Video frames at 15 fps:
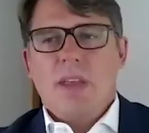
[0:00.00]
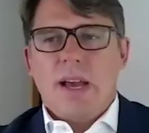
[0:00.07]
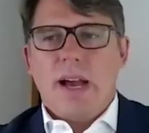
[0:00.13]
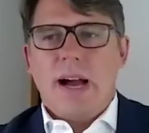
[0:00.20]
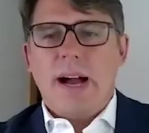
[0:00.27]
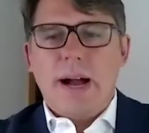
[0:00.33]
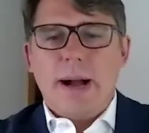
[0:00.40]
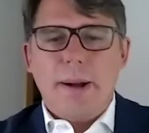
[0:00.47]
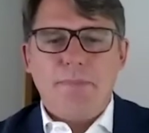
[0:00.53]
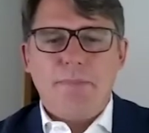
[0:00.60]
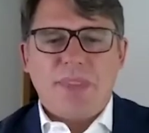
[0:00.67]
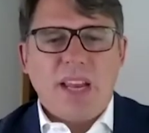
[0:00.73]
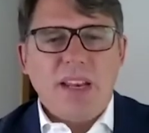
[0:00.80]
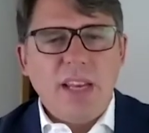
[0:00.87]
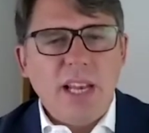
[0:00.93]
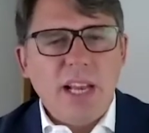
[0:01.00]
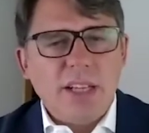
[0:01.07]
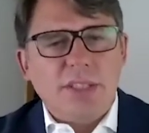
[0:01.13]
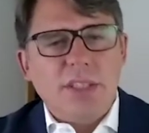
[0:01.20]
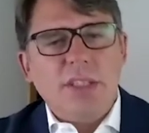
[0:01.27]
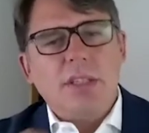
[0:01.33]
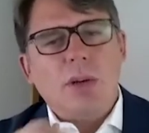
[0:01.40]
Nilesh,
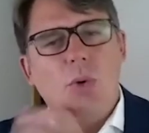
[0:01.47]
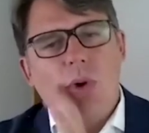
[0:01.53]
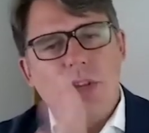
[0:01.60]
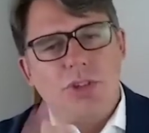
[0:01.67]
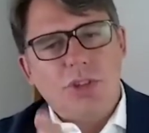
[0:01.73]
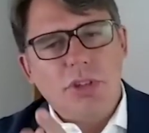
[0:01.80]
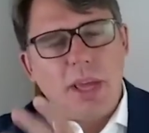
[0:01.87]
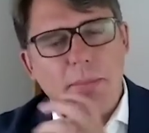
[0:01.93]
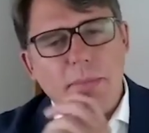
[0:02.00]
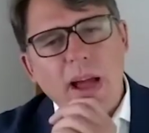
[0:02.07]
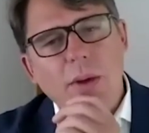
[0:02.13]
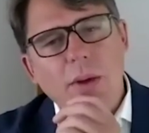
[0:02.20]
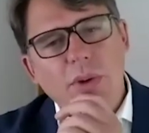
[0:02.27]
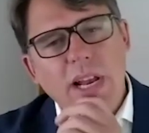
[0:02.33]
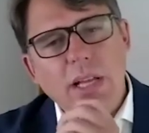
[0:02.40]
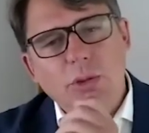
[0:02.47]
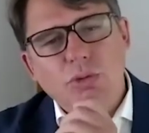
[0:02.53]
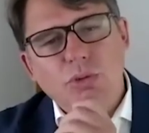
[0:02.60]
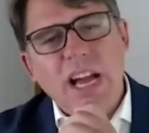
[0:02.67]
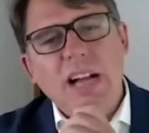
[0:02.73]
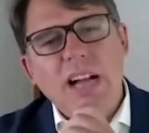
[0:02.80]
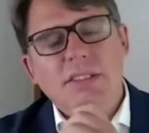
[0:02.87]
there's a question that might relate to
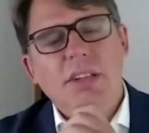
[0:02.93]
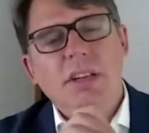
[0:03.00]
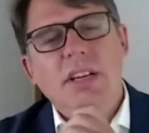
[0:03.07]
tax here.